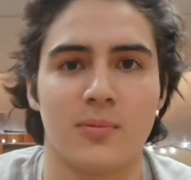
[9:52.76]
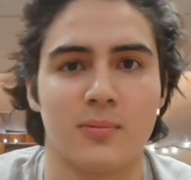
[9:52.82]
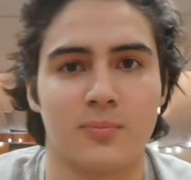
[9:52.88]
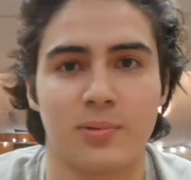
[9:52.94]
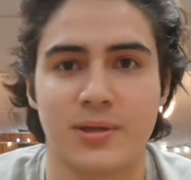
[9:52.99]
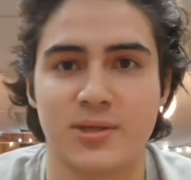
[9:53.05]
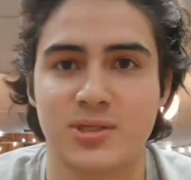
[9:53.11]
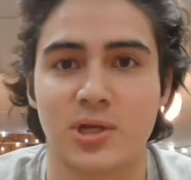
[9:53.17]

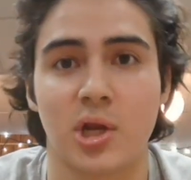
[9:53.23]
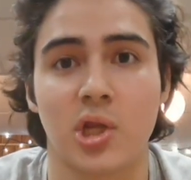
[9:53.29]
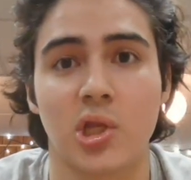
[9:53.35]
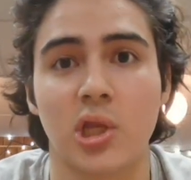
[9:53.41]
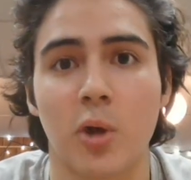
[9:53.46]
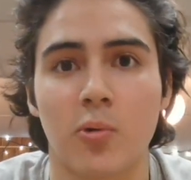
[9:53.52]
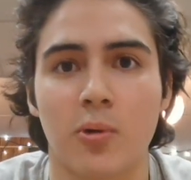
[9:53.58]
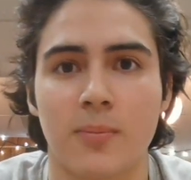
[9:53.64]
placed in our
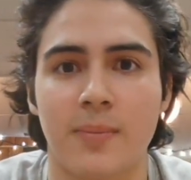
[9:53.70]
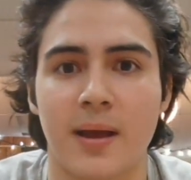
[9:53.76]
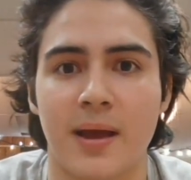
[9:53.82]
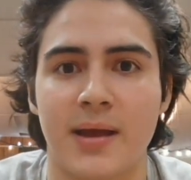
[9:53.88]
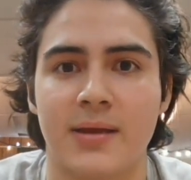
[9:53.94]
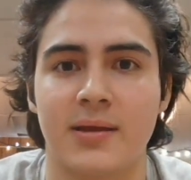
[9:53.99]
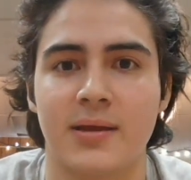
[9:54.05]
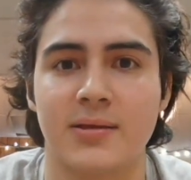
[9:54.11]
lower
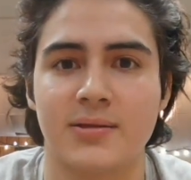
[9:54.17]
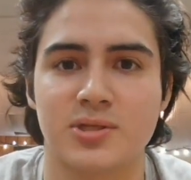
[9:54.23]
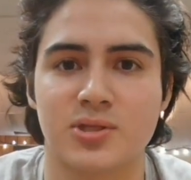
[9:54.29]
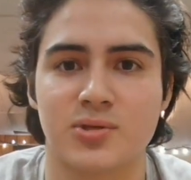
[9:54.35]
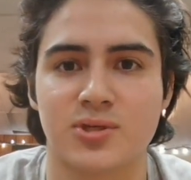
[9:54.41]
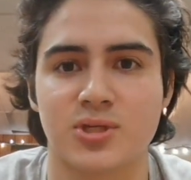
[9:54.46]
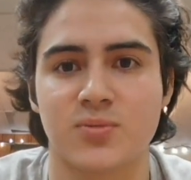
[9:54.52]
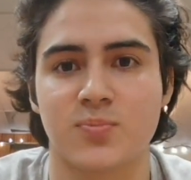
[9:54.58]
back, and so
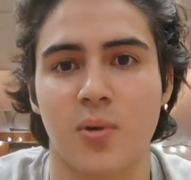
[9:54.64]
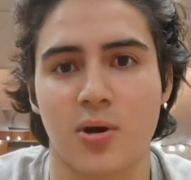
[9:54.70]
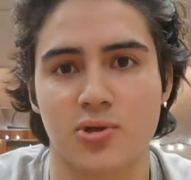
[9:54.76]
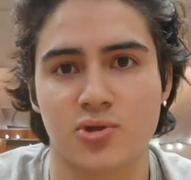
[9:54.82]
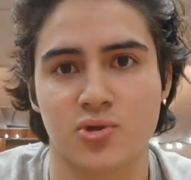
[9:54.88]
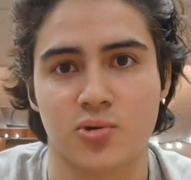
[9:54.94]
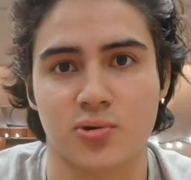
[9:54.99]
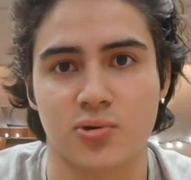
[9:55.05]
this is
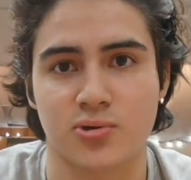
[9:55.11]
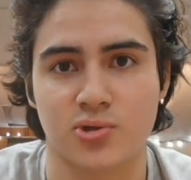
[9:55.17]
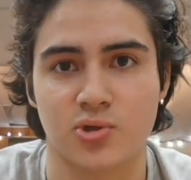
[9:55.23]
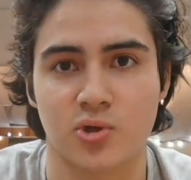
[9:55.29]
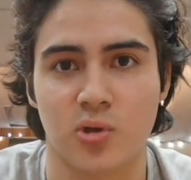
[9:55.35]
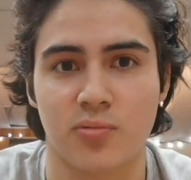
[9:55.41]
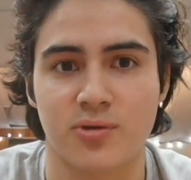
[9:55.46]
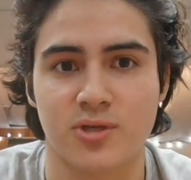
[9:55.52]
postural
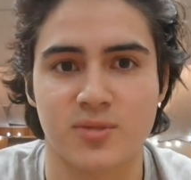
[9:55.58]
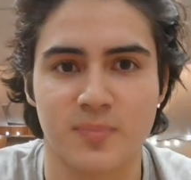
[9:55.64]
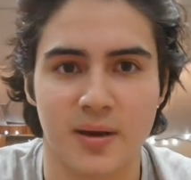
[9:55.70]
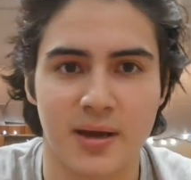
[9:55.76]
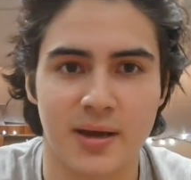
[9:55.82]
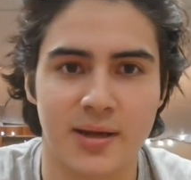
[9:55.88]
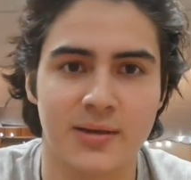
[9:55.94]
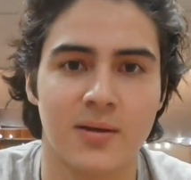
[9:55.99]
control of the
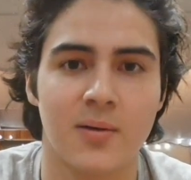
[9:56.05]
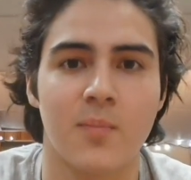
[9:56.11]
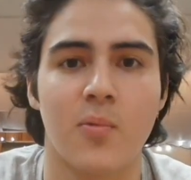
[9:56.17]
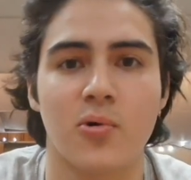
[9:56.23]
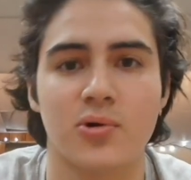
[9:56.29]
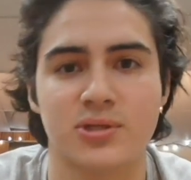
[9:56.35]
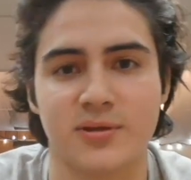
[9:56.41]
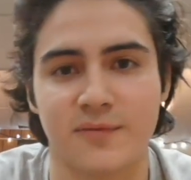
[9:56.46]
spine.
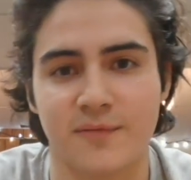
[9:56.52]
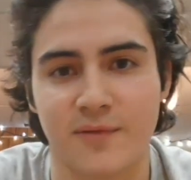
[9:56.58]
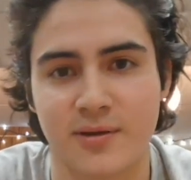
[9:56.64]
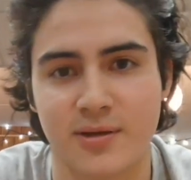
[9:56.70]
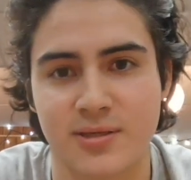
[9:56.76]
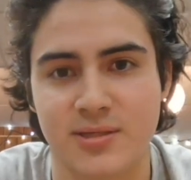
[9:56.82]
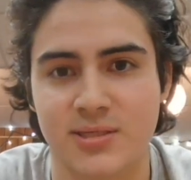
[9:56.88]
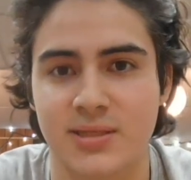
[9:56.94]

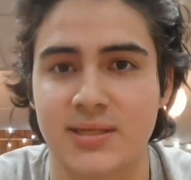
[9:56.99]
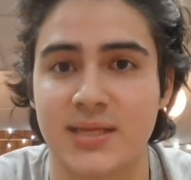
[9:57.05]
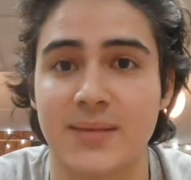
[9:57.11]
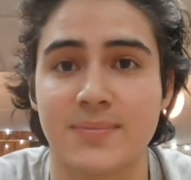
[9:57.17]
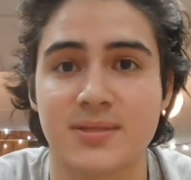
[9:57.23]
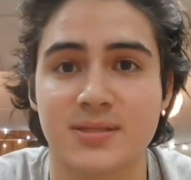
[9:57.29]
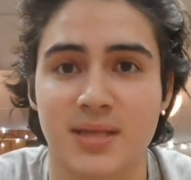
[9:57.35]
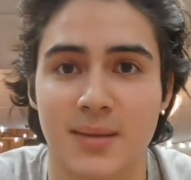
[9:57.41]
Multifidus,
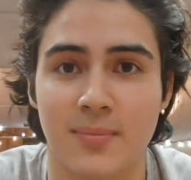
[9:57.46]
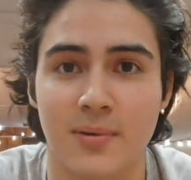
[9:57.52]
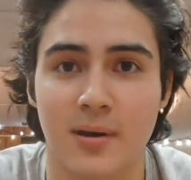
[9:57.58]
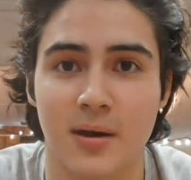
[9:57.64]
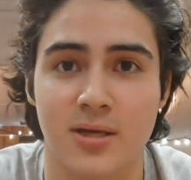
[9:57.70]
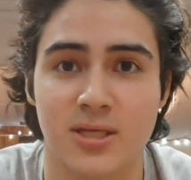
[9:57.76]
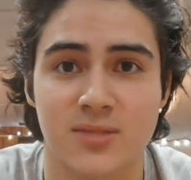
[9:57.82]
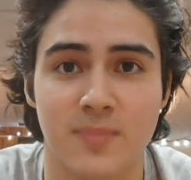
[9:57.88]
deep
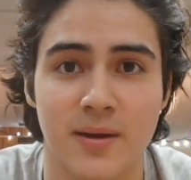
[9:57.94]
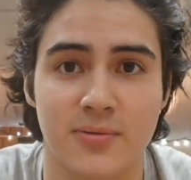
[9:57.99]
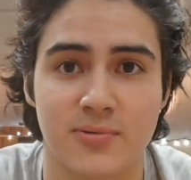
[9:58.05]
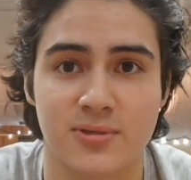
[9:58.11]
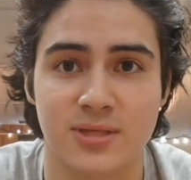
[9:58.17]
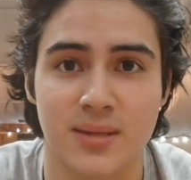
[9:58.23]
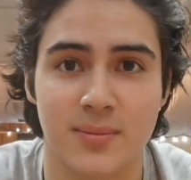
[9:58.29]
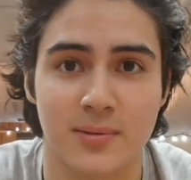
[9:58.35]
spinal
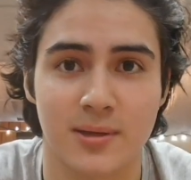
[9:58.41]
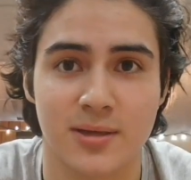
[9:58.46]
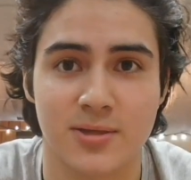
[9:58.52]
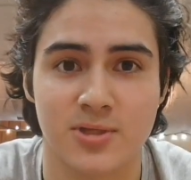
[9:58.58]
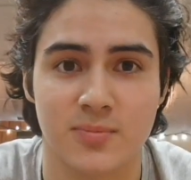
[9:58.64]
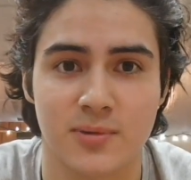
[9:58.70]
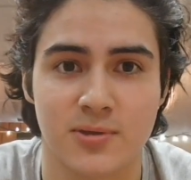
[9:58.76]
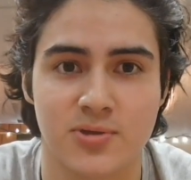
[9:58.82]

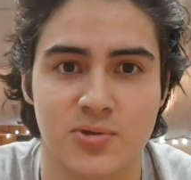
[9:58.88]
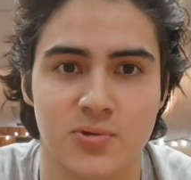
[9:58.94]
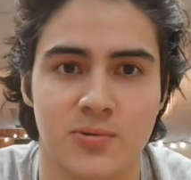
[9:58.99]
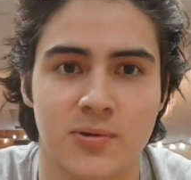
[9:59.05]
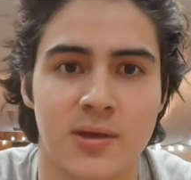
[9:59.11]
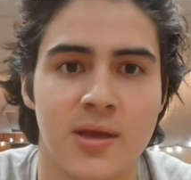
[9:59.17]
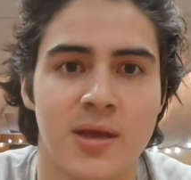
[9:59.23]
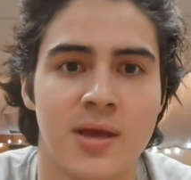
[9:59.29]
stabilizer
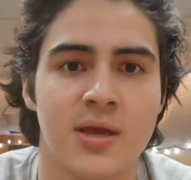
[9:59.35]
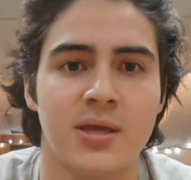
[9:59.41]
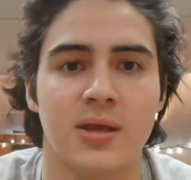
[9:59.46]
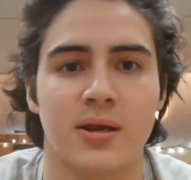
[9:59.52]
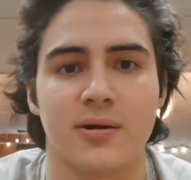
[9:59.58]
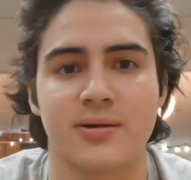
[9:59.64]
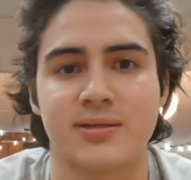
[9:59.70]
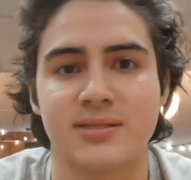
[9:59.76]
muscle.
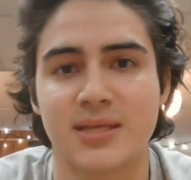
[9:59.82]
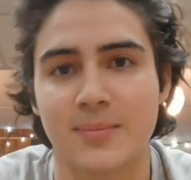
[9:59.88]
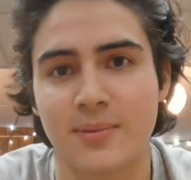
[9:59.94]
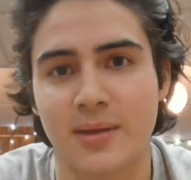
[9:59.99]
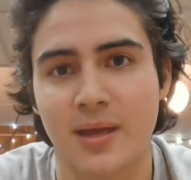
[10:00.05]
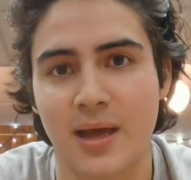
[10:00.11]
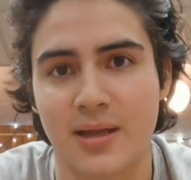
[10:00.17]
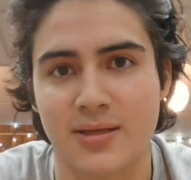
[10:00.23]
Your
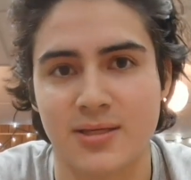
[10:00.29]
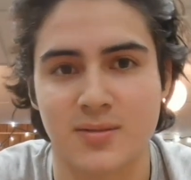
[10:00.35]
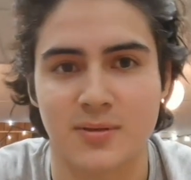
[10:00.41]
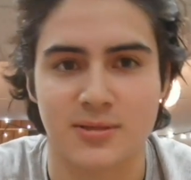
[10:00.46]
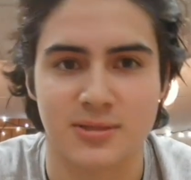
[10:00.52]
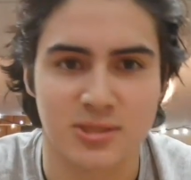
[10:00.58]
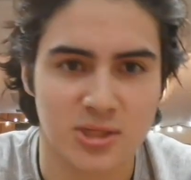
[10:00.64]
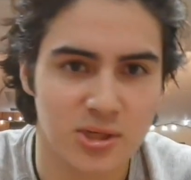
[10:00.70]
tibialis
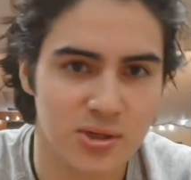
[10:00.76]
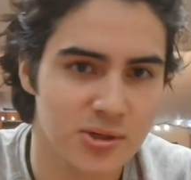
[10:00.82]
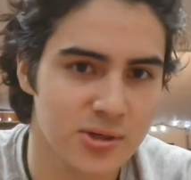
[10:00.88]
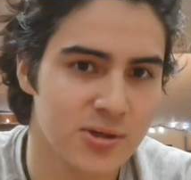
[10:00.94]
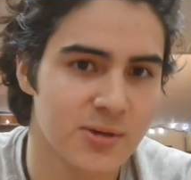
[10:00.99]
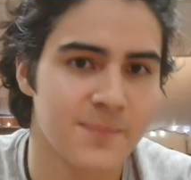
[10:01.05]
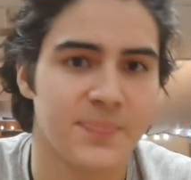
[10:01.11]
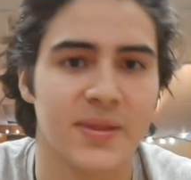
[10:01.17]

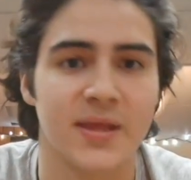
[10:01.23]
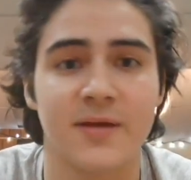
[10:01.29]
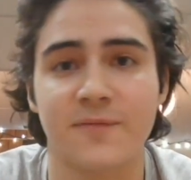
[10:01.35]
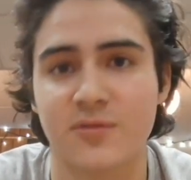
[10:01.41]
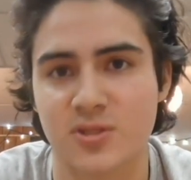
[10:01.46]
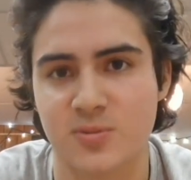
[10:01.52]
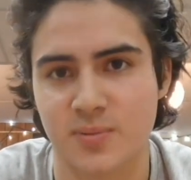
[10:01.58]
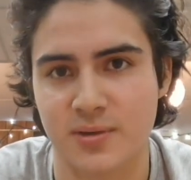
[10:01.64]
anterior,
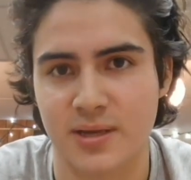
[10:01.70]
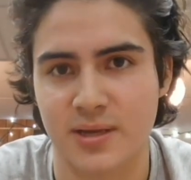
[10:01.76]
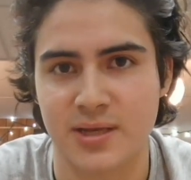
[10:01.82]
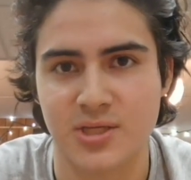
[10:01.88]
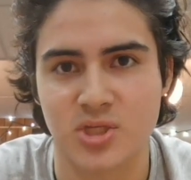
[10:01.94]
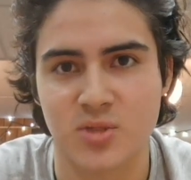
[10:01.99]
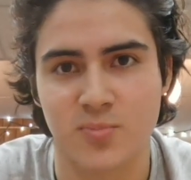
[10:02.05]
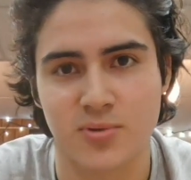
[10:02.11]

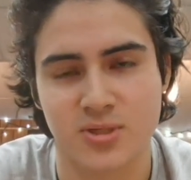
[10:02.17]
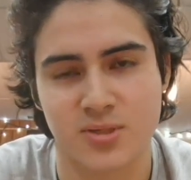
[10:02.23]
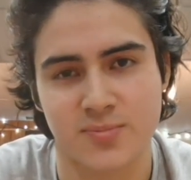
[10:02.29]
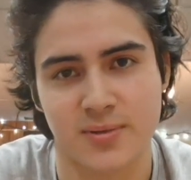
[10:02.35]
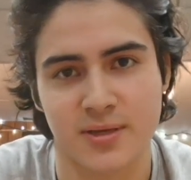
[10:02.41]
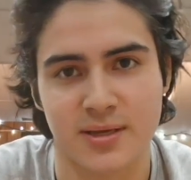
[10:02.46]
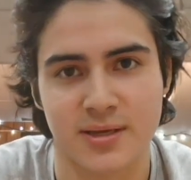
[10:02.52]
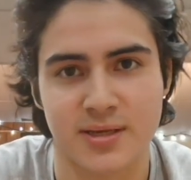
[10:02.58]
infraspinatus,
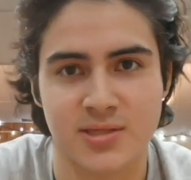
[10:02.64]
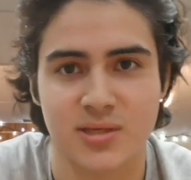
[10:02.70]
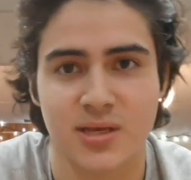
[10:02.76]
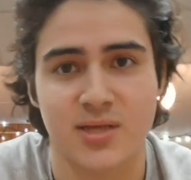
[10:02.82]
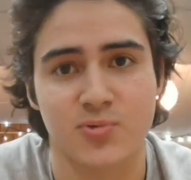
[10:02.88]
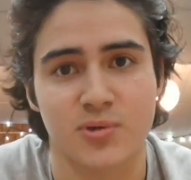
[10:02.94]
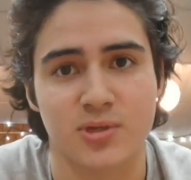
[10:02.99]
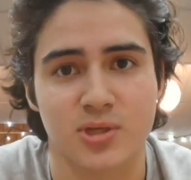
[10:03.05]
supraspinatus,
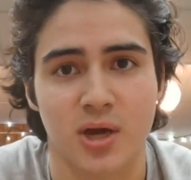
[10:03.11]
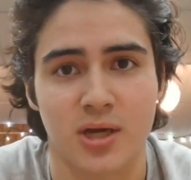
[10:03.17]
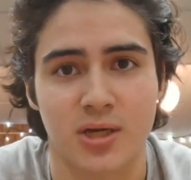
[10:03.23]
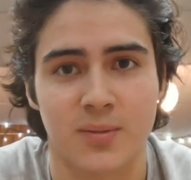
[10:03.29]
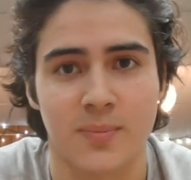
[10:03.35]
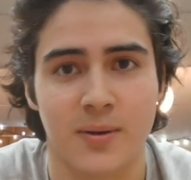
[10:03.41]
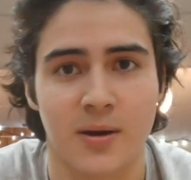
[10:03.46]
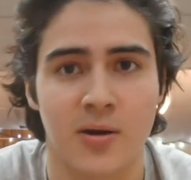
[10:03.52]
as we
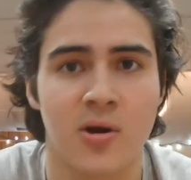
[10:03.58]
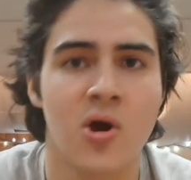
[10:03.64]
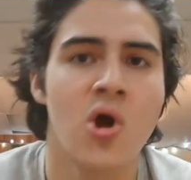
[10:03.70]
talked about,